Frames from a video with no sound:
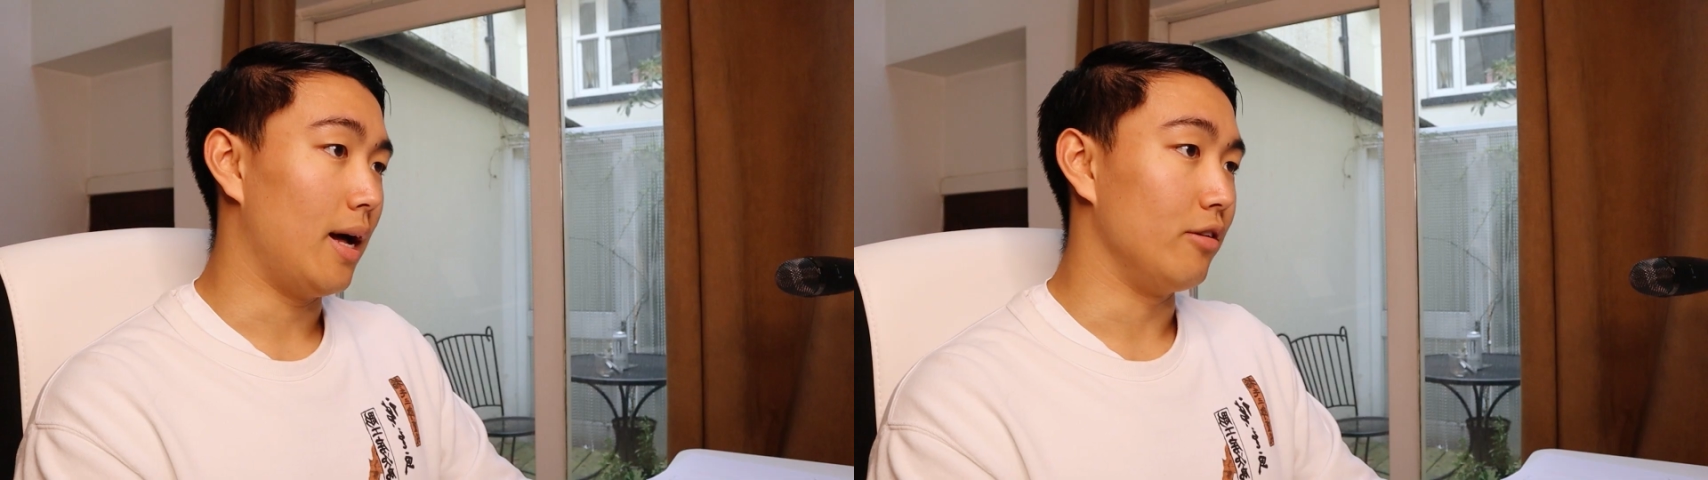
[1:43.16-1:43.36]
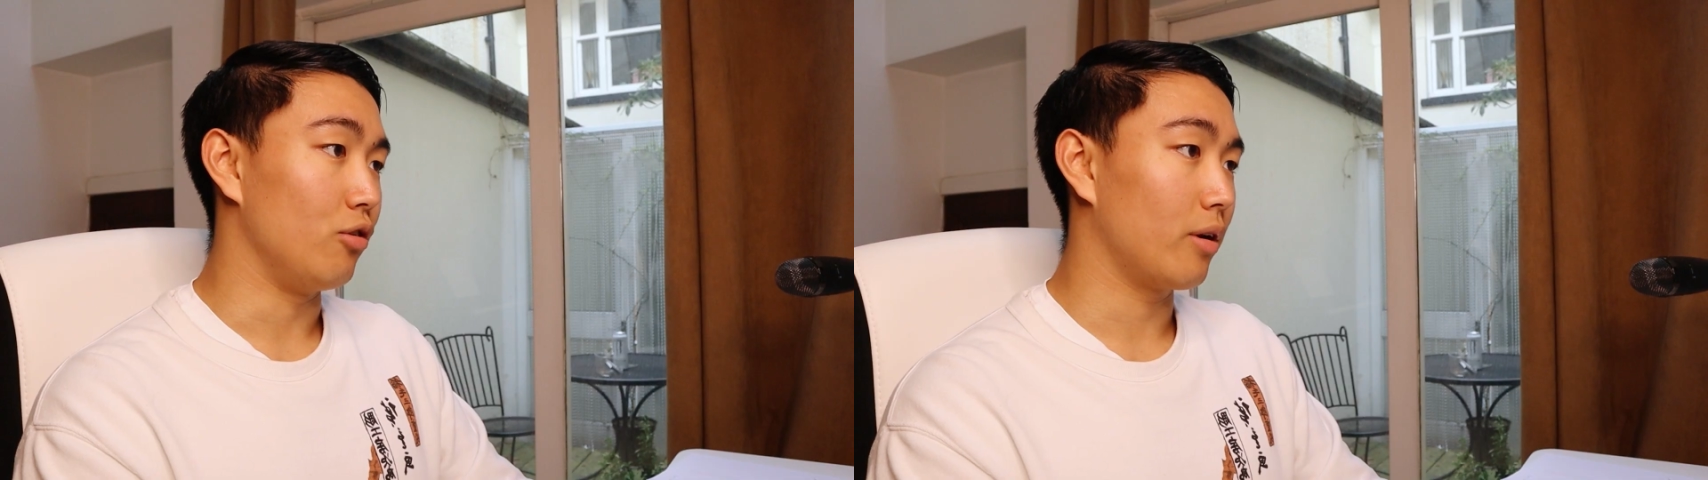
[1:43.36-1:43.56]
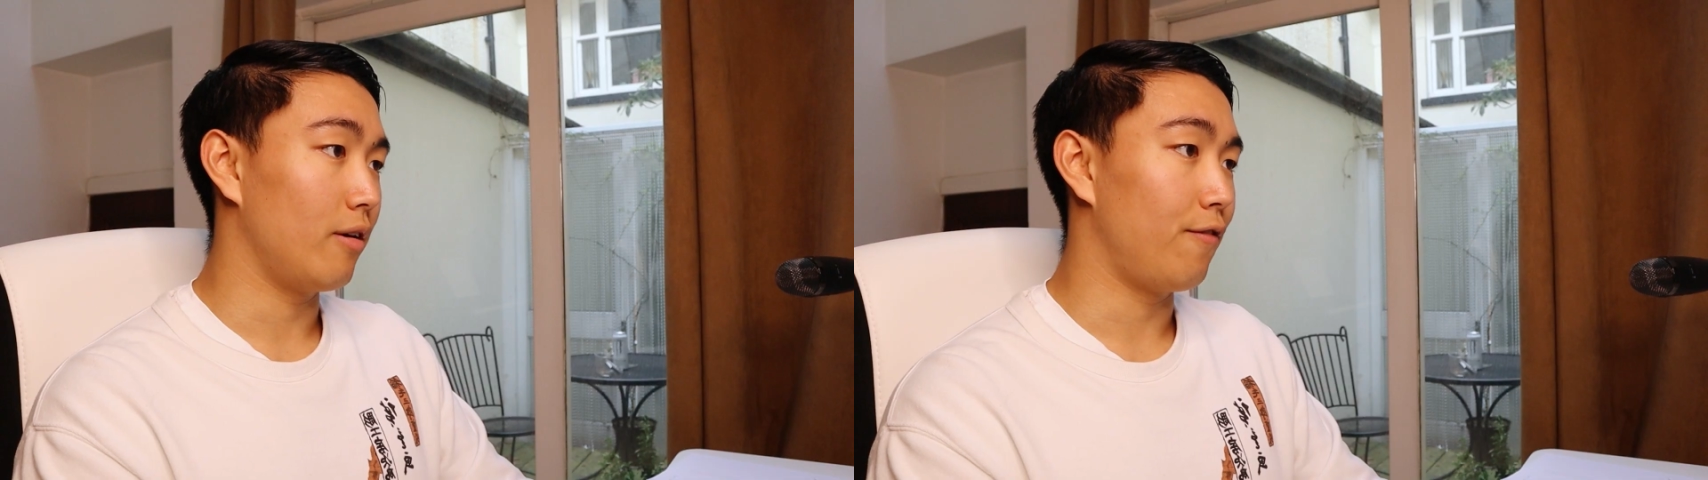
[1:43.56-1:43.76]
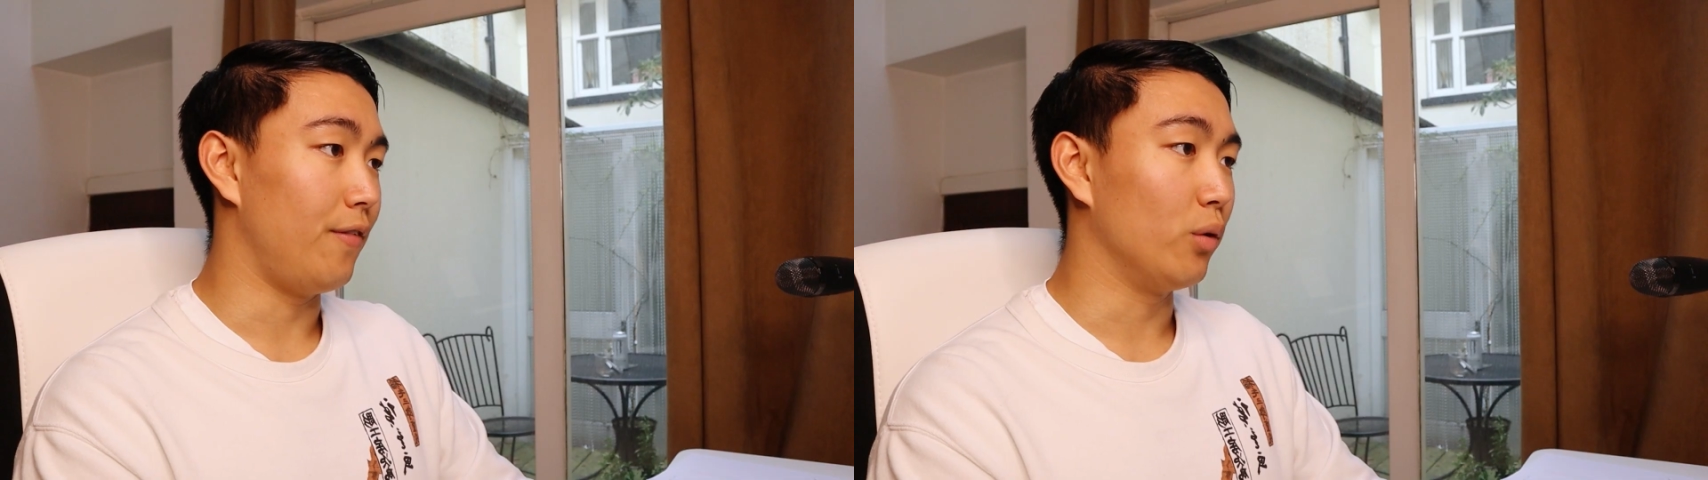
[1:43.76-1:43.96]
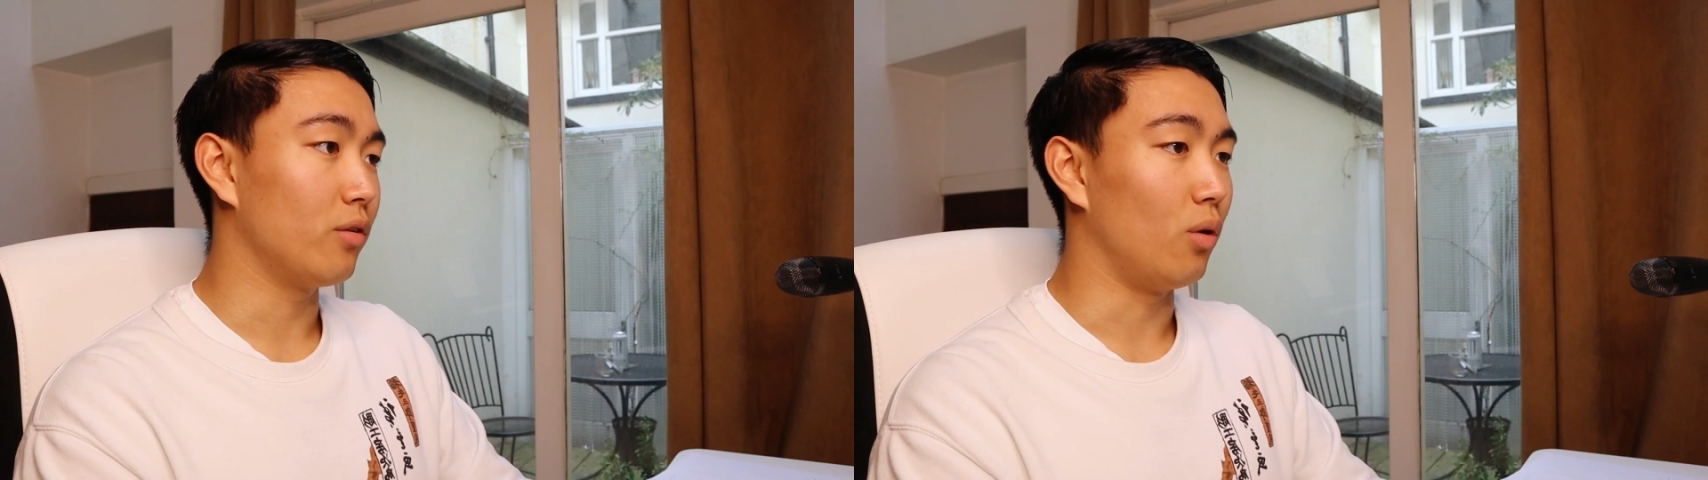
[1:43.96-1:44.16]
and you're gonna
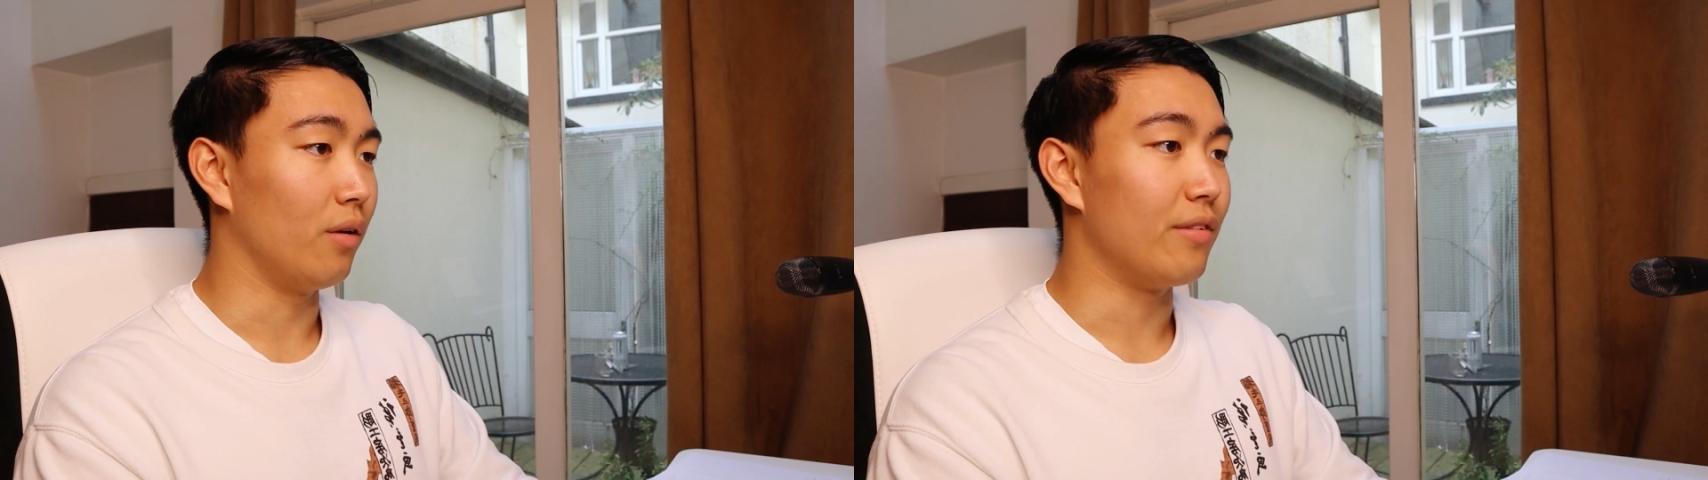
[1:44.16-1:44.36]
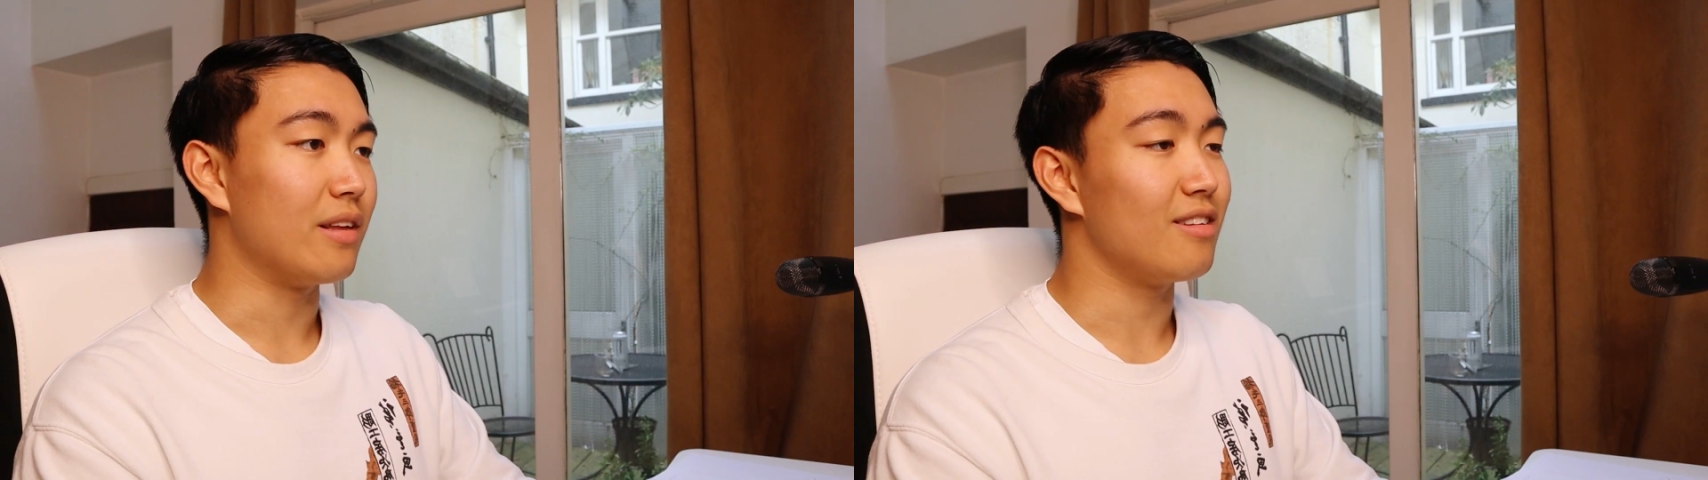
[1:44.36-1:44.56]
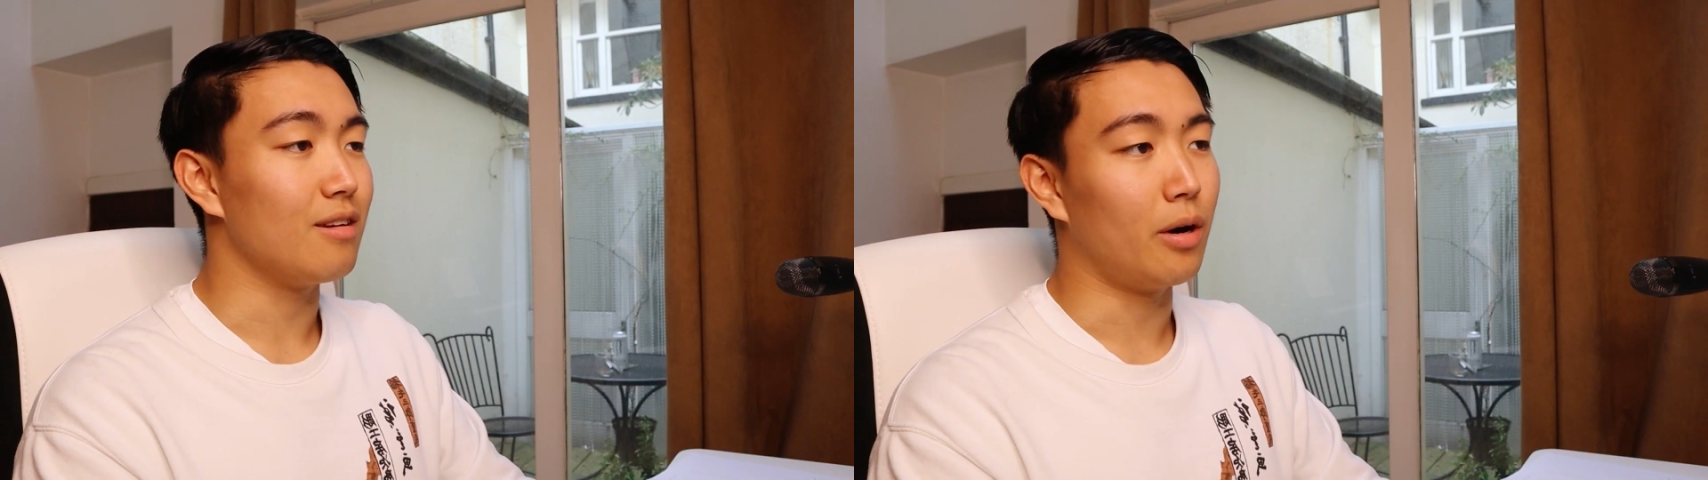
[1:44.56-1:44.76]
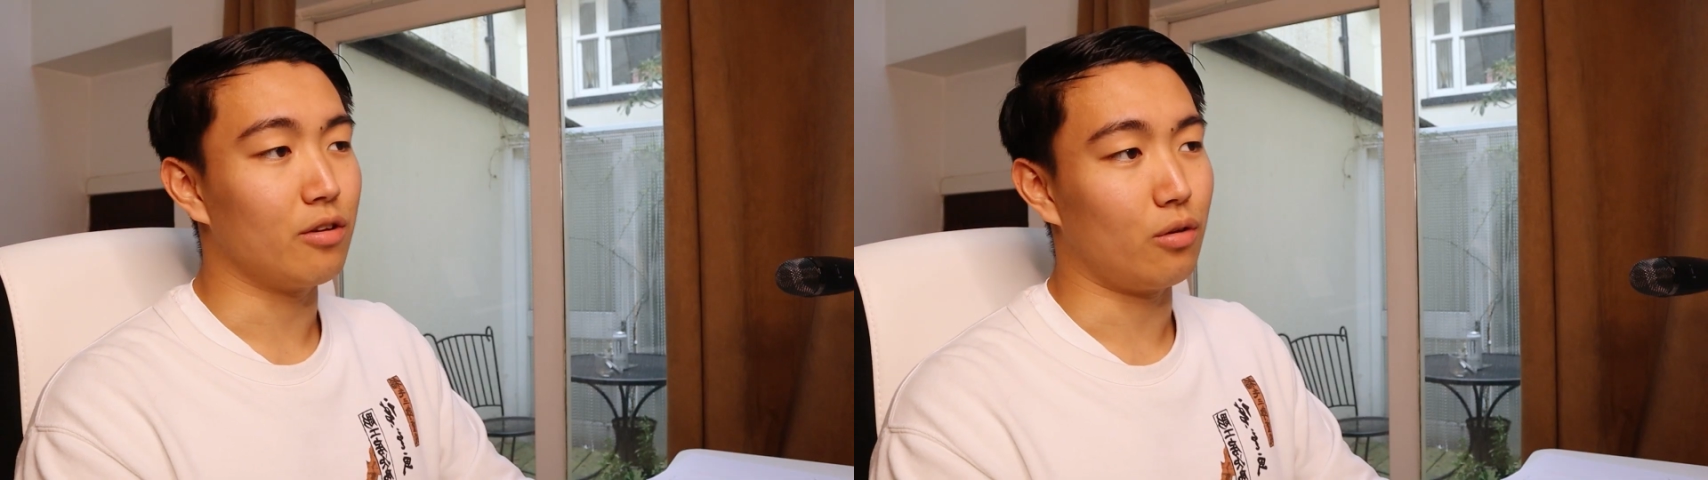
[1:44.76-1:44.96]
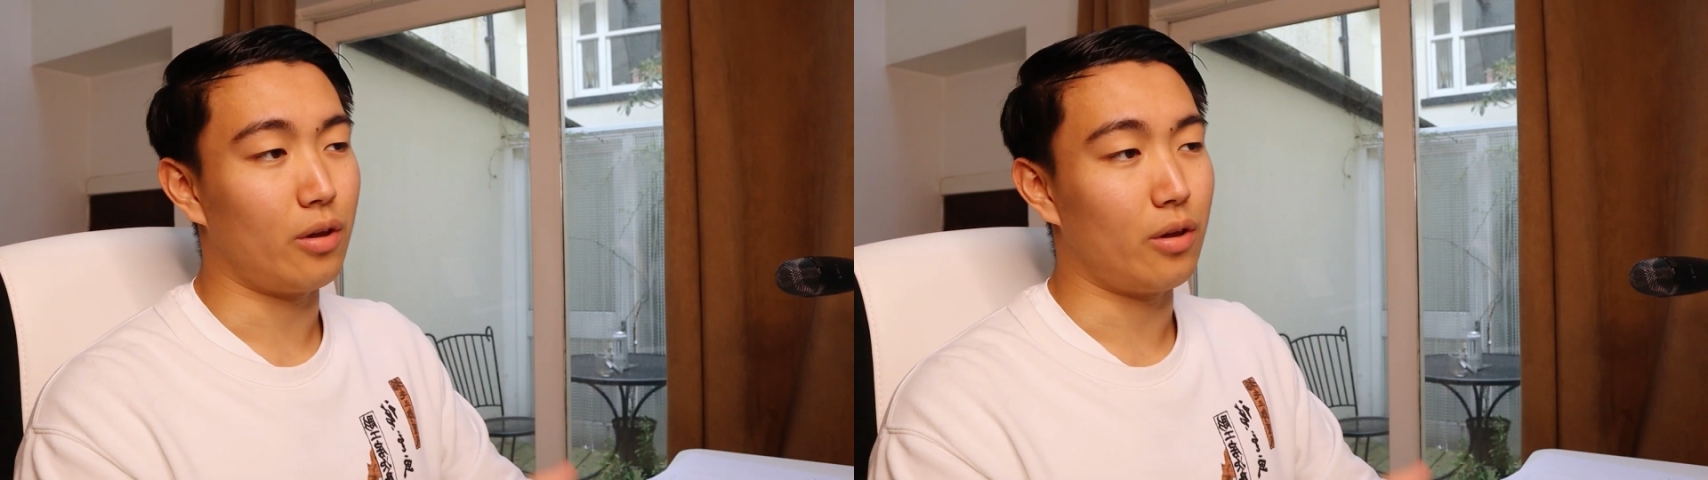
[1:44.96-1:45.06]
filter all of these emails so